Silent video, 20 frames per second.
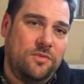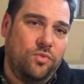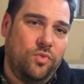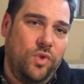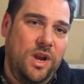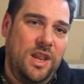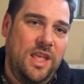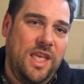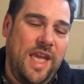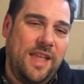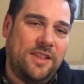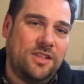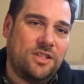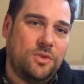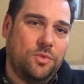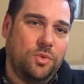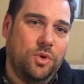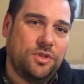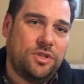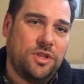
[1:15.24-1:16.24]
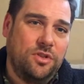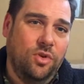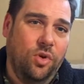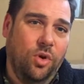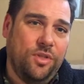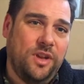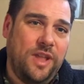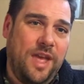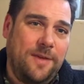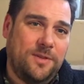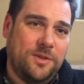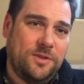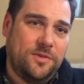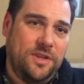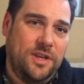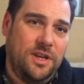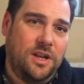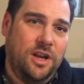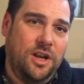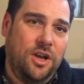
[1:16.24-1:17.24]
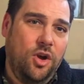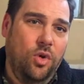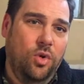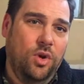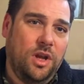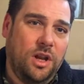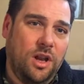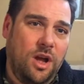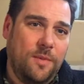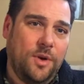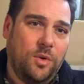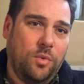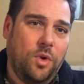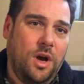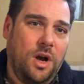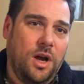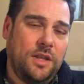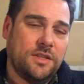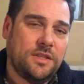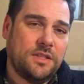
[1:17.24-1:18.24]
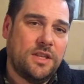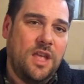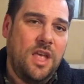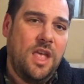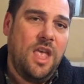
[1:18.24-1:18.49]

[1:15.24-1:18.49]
really head towards the Northern Hemisphere, cooler climate wines.